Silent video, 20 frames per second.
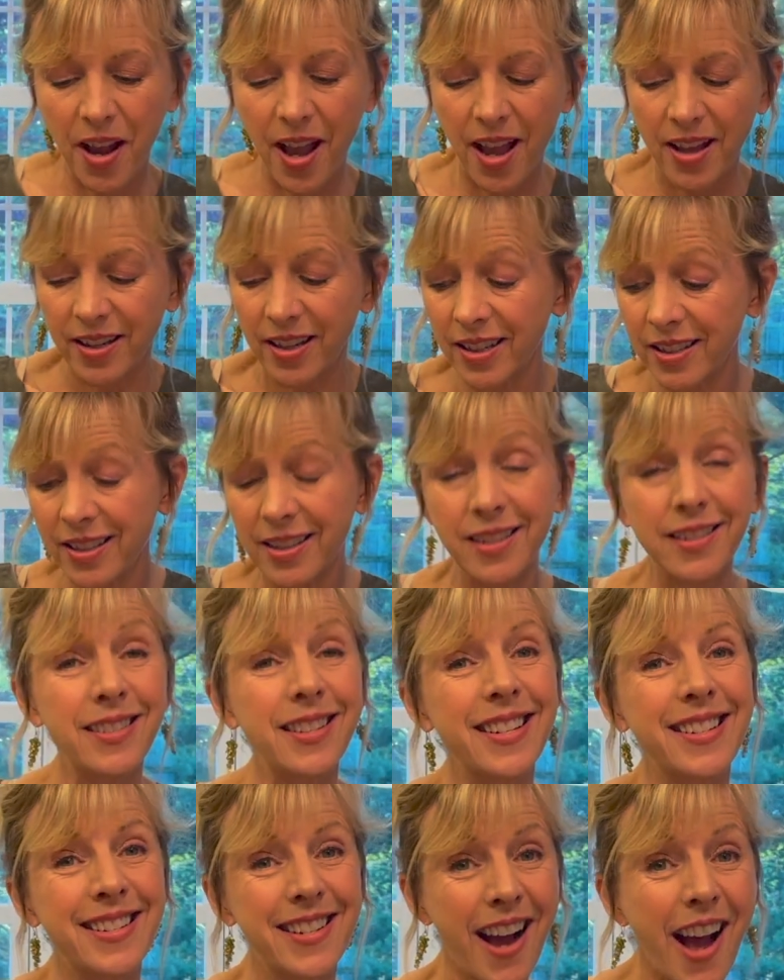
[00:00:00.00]
and it is
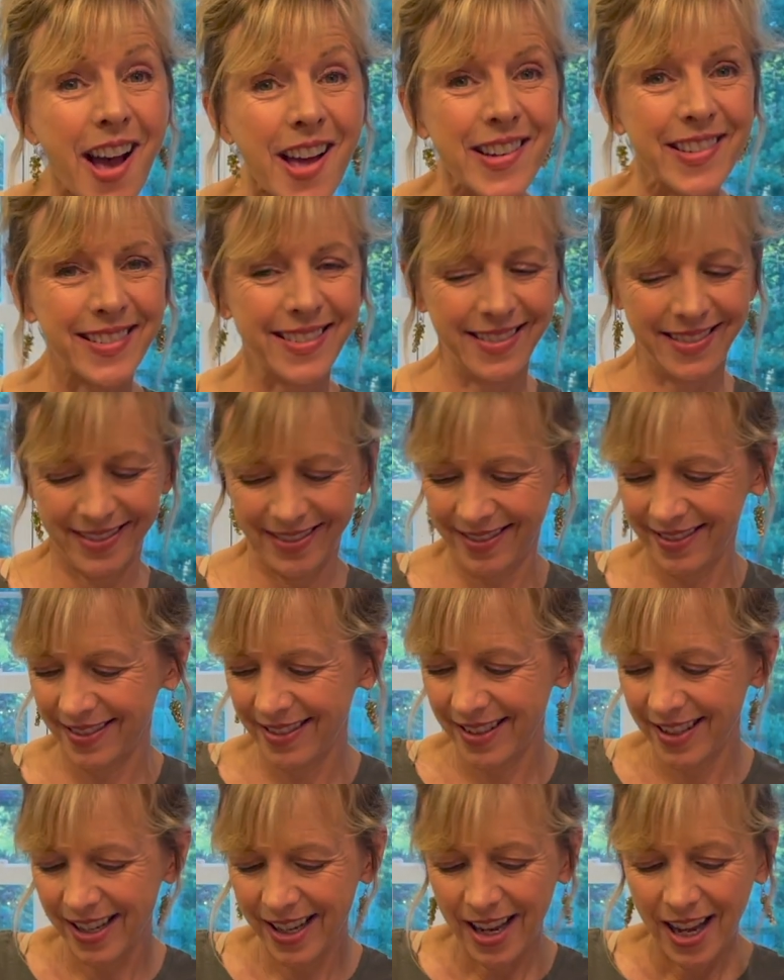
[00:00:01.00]
done.
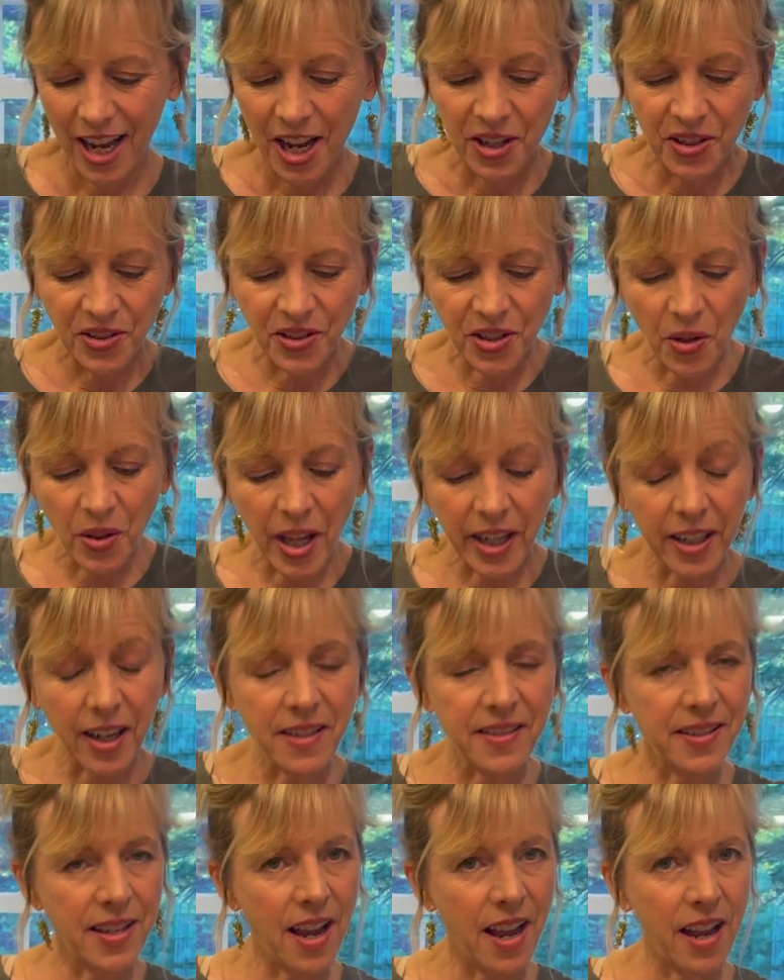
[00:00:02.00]
So like I
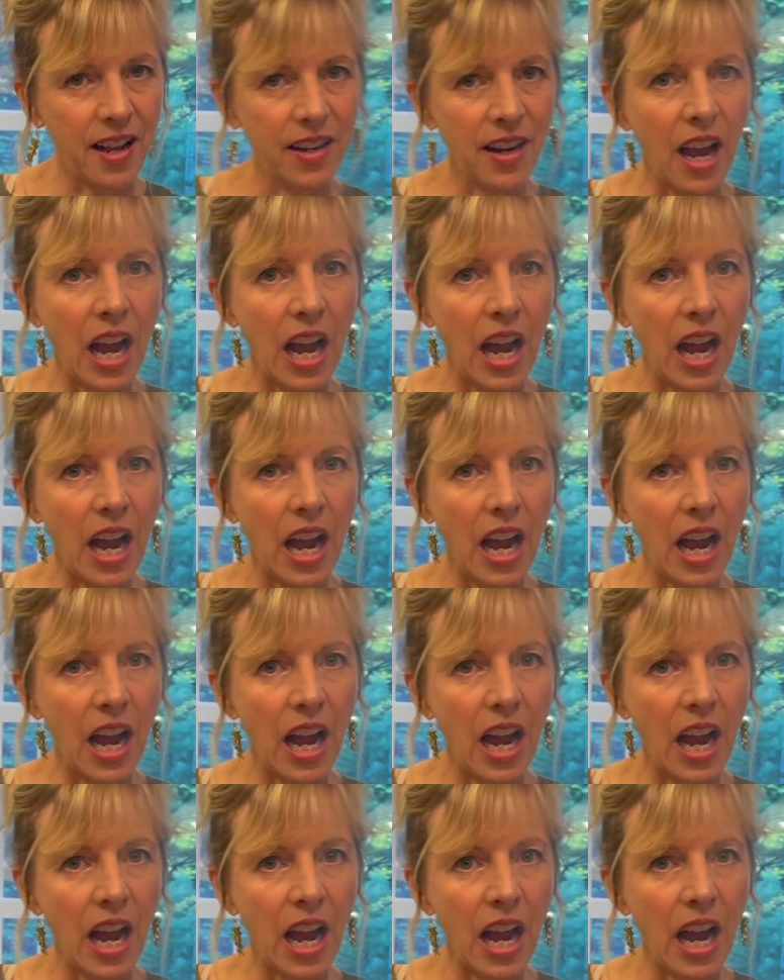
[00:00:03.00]
said,